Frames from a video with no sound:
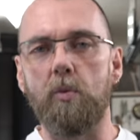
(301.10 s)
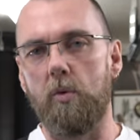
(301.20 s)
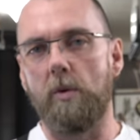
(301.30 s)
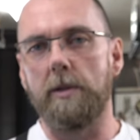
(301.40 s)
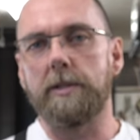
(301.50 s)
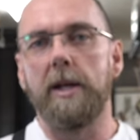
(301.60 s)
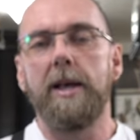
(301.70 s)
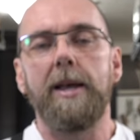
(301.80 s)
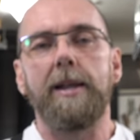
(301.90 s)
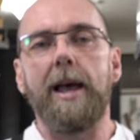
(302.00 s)
rules.
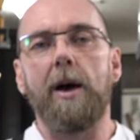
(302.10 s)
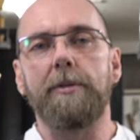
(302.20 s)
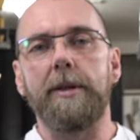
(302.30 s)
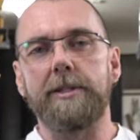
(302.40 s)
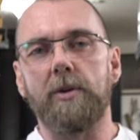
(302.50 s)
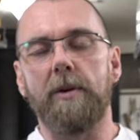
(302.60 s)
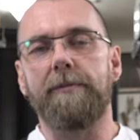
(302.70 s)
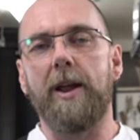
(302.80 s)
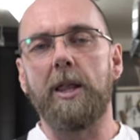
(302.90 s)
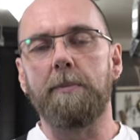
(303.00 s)
Now, these are
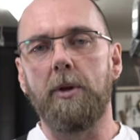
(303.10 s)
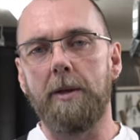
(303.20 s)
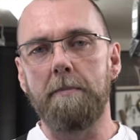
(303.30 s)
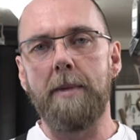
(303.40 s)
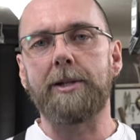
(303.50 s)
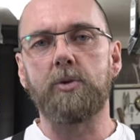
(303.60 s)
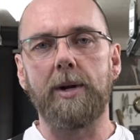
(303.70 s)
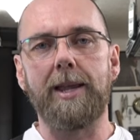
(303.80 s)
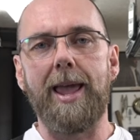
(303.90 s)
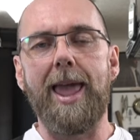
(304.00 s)
available in
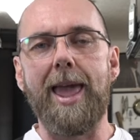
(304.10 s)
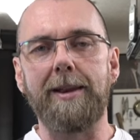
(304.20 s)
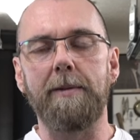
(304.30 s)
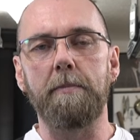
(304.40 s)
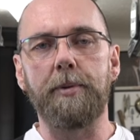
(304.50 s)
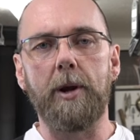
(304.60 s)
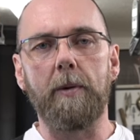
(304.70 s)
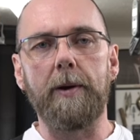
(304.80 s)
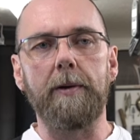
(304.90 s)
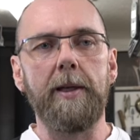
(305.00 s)
metric and
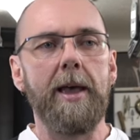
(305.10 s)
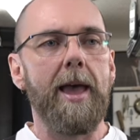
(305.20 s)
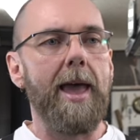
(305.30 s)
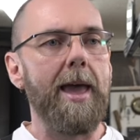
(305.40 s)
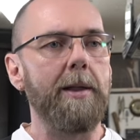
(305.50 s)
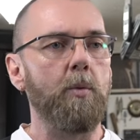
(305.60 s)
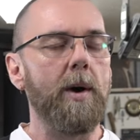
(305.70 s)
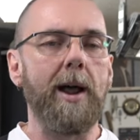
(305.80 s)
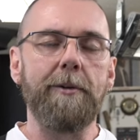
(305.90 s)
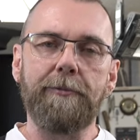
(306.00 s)
imperial. And
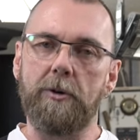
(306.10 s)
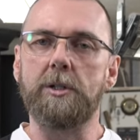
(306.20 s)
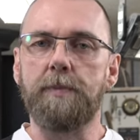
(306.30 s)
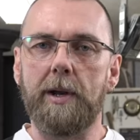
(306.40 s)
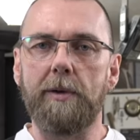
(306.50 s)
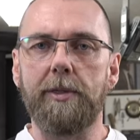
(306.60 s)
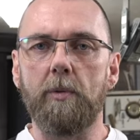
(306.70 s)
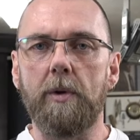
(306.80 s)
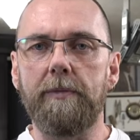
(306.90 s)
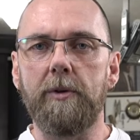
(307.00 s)
when I first put out
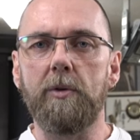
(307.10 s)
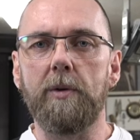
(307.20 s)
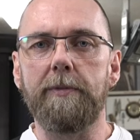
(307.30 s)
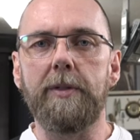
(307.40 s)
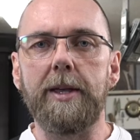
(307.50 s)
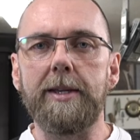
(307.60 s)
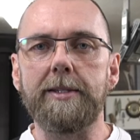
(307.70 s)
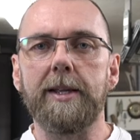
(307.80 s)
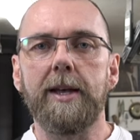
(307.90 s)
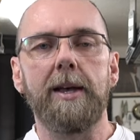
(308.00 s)
the review of
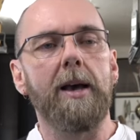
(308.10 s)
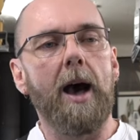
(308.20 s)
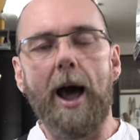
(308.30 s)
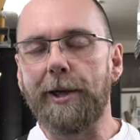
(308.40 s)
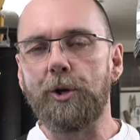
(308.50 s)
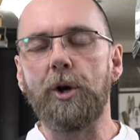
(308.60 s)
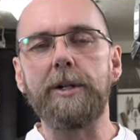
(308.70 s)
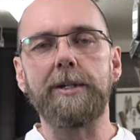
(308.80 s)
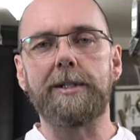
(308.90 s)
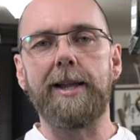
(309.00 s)
these, I
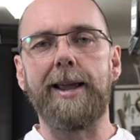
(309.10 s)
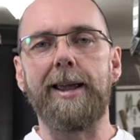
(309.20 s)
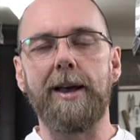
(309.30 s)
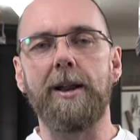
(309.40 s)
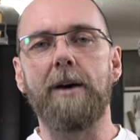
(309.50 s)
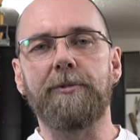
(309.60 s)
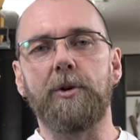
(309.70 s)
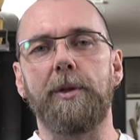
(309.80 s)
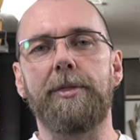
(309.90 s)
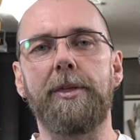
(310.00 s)
couldn't say enough
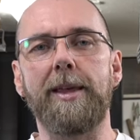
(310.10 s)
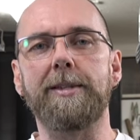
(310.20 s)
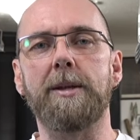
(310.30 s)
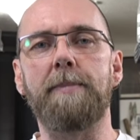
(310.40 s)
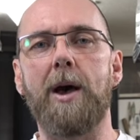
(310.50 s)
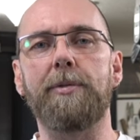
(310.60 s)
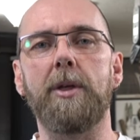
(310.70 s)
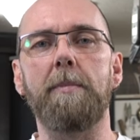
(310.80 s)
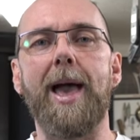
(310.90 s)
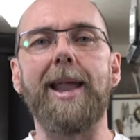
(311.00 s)
good things about
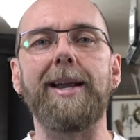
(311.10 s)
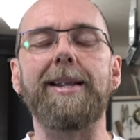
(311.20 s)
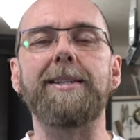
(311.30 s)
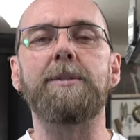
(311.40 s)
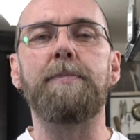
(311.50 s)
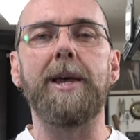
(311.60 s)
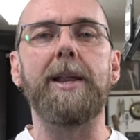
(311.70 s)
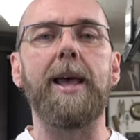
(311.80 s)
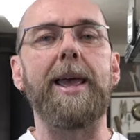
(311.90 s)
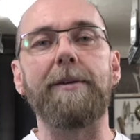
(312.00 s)
them, and it has
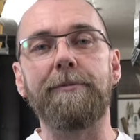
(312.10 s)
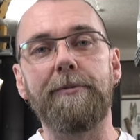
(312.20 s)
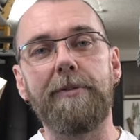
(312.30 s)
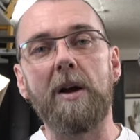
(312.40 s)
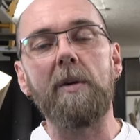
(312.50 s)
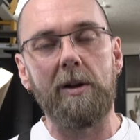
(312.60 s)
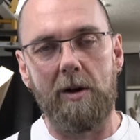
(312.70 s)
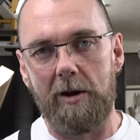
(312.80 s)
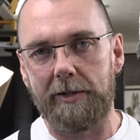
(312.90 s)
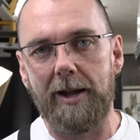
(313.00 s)
been a very
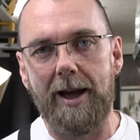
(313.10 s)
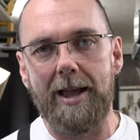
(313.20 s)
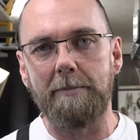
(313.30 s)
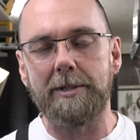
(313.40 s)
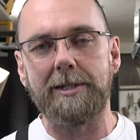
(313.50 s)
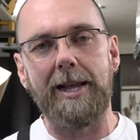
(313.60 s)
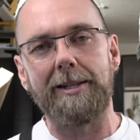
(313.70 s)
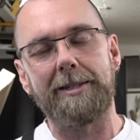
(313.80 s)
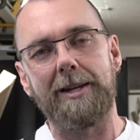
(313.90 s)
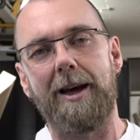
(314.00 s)
long time
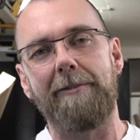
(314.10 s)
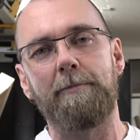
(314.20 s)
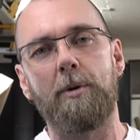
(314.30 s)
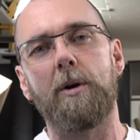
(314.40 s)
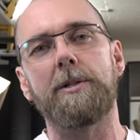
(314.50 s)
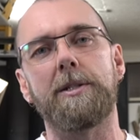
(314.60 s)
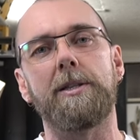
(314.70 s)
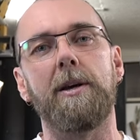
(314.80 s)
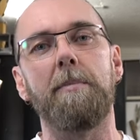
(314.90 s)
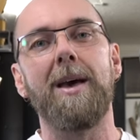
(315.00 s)
since I've
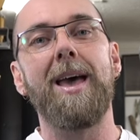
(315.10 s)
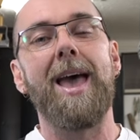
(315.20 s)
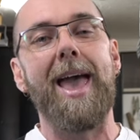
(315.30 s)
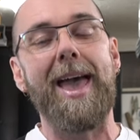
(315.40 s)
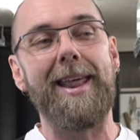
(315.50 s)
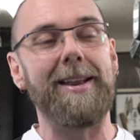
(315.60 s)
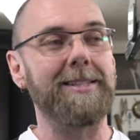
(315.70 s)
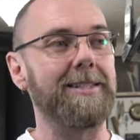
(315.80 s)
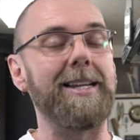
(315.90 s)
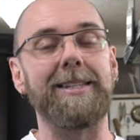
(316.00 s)
purchased them, and
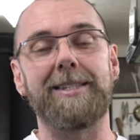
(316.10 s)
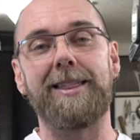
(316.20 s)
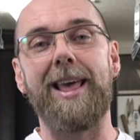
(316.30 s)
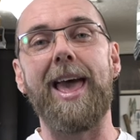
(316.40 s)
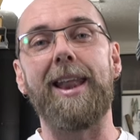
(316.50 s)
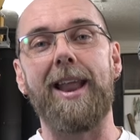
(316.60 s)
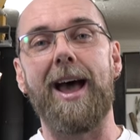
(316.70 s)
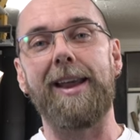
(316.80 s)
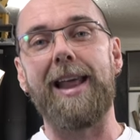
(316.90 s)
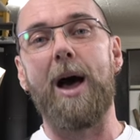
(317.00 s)
since then
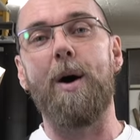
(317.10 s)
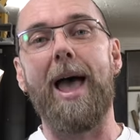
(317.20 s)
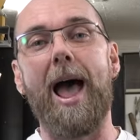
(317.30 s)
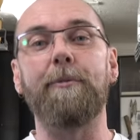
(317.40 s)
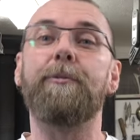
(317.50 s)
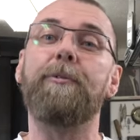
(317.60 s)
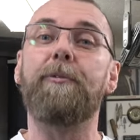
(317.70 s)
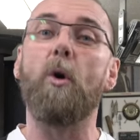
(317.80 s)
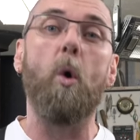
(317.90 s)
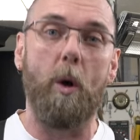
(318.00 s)
I now have
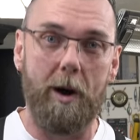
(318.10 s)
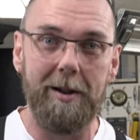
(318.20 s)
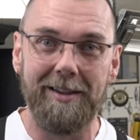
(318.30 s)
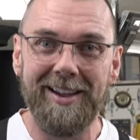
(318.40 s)
four.